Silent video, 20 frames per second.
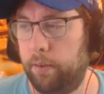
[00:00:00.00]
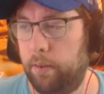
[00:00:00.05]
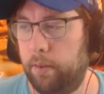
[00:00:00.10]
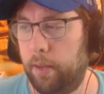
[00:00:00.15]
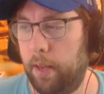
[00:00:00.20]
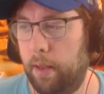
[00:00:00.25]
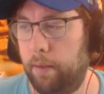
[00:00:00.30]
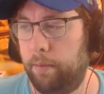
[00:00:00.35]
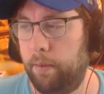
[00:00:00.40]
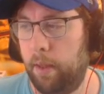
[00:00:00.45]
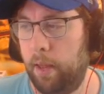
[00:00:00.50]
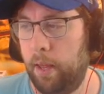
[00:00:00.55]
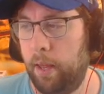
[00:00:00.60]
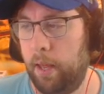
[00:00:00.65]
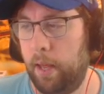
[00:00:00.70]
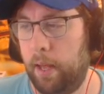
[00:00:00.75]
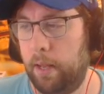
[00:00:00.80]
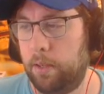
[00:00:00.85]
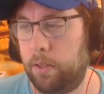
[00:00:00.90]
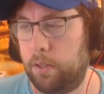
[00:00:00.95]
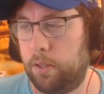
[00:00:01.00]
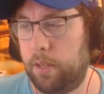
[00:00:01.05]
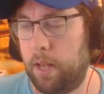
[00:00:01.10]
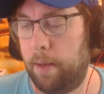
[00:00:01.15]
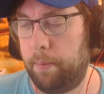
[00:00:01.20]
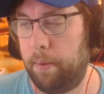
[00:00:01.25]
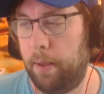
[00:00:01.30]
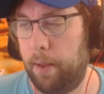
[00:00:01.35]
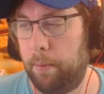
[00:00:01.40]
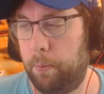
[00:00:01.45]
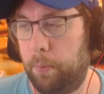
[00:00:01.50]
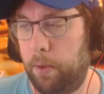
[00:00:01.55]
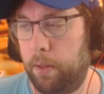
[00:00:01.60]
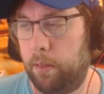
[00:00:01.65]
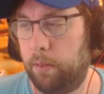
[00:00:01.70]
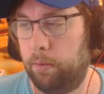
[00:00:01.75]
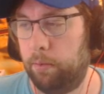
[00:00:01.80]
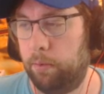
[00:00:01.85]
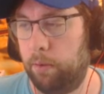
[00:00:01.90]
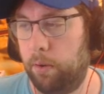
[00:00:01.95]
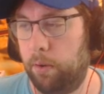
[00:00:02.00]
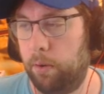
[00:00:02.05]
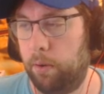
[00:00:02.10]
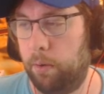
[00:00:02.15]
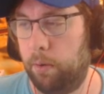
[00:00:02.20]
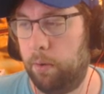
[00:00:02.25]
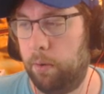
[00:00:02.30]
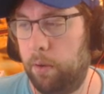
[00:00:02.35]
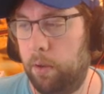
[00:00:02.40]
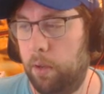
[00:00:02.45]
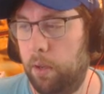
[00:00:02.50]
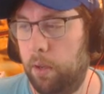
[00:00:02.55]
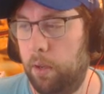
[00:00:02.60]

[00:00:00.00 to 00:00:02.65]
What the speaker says: in depth and just stop halfway through.